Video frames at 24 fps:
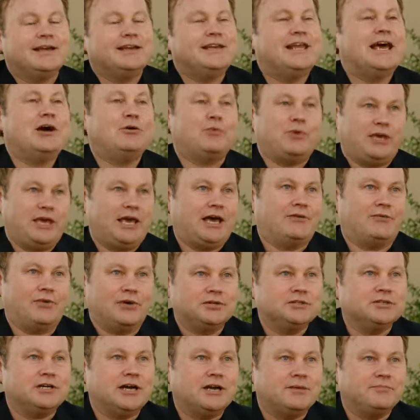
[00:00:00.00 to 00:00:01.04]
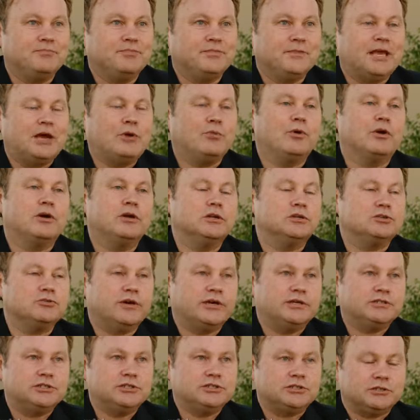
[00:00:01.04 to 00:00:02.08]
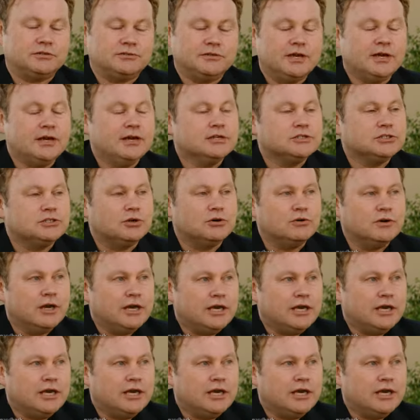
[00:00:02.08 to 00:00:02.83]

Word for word: Now we have our time. And we're going to transition. So